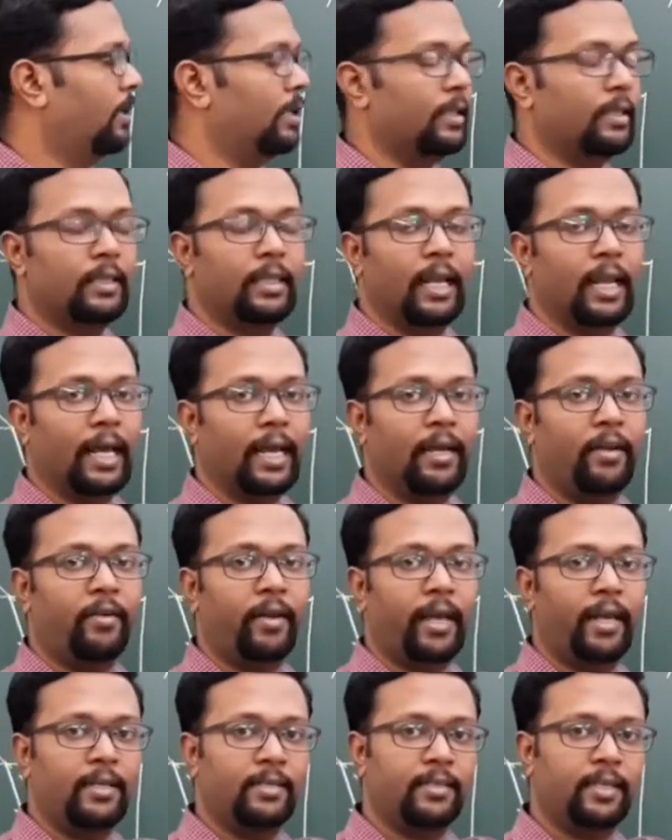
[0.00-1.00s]
the light
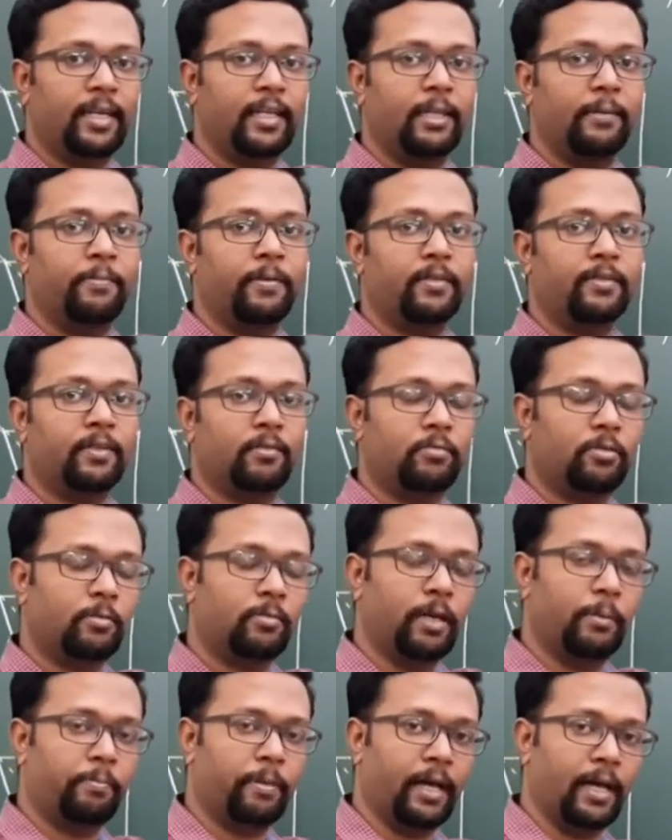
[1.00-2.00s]
ray inside the prism to
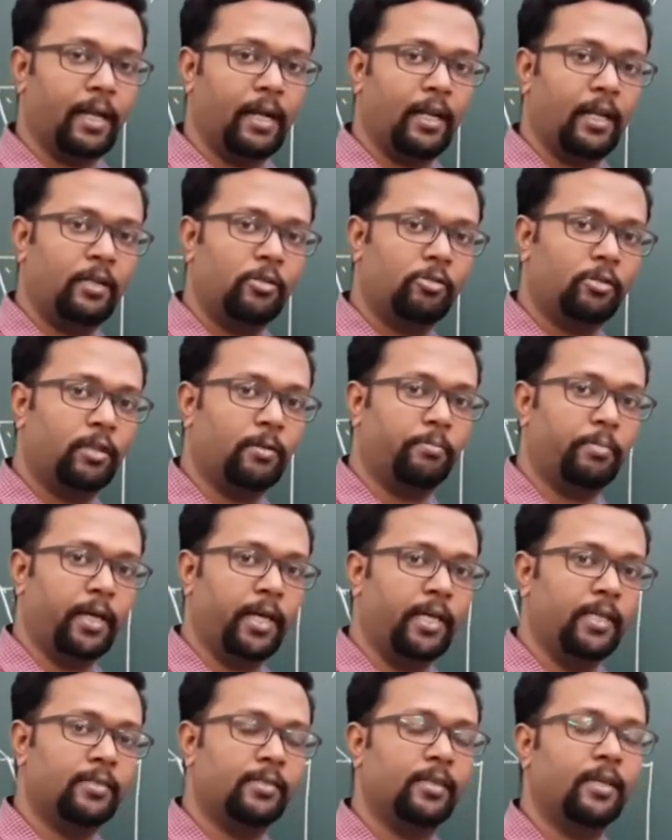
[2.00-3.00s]
be parallel to the
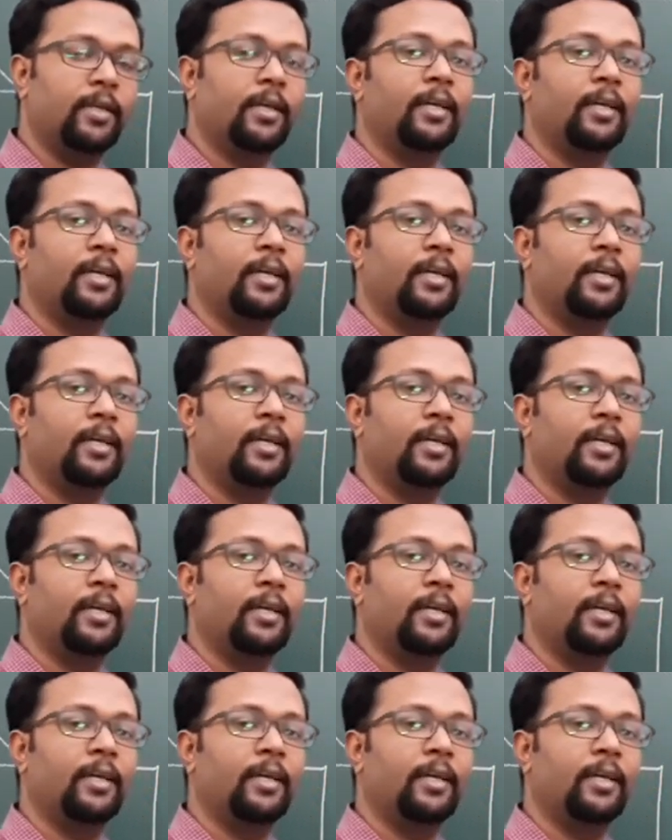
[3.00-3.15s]
base,